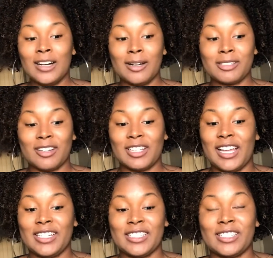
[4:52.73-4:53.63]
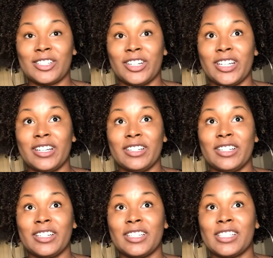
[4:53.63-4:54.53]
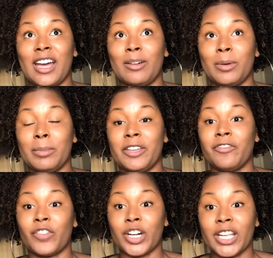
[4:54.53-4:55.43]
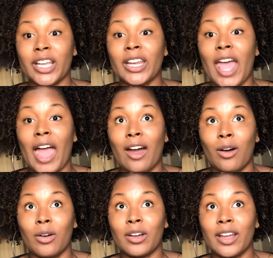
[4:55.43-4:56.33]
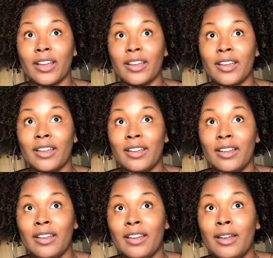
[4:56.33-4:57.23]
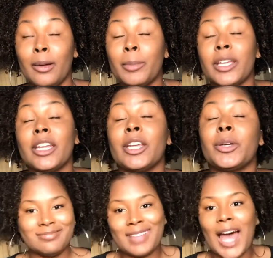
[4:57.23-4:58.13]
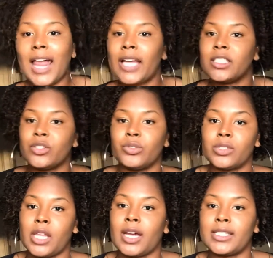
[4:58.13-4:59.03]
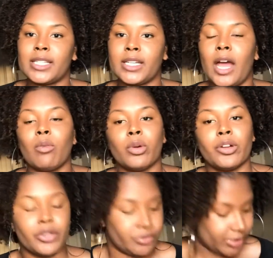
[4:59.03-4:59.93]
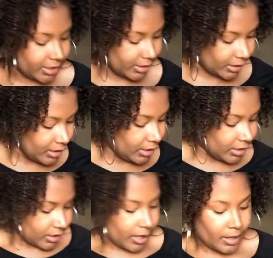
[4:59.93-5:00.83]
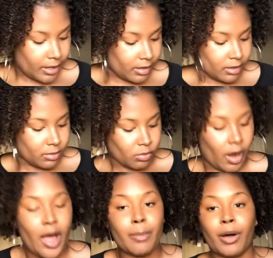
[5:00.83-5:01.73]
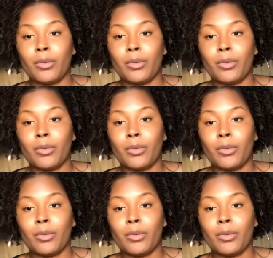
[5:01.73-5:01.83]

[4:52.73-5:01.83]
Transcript: I'm so glad it's a screen out here because I would be freaking out, okay? But anywho, I like the tools. Like I said, I will use that wrap.